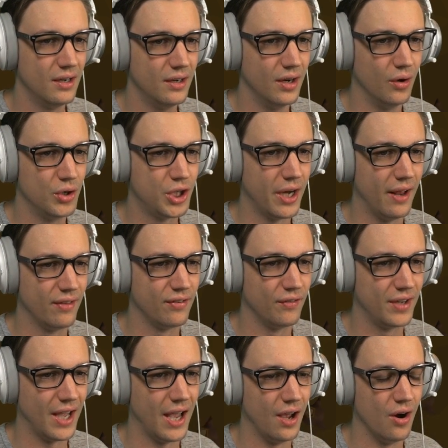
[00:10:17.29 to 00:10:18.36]
No chance of
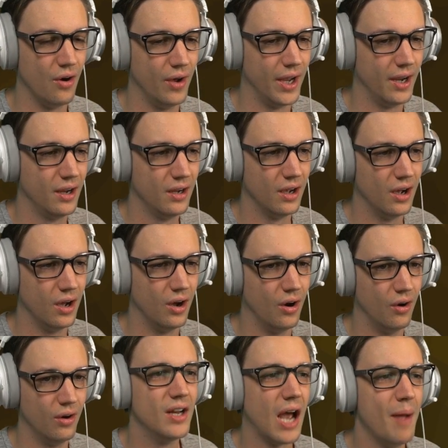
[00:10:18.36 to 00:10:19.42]
KOing.
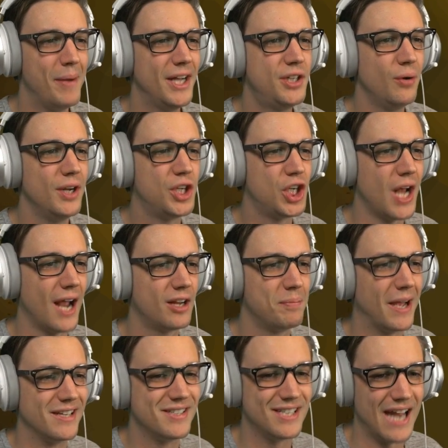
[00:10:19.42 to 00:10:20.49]
Oh. I bet you he checked
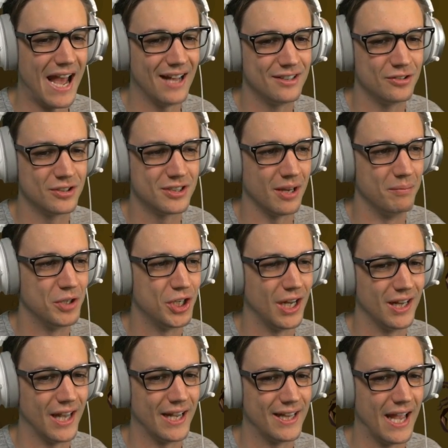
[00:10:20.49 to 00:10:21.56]
my stats or some shit
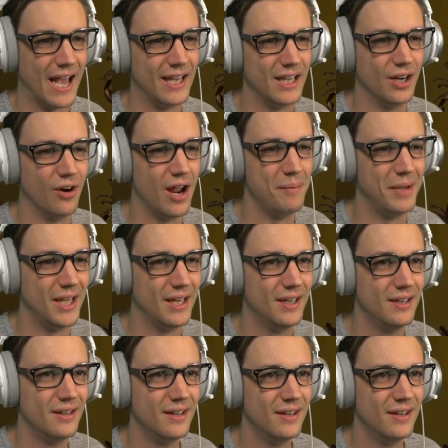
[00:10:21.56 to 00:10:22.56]
like that, you know what I mean?